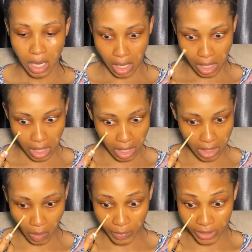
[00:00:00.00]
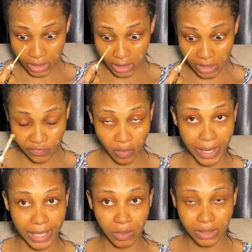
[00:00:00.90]
and I'll be using this for
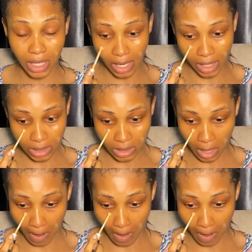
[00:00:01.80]
my under eyes.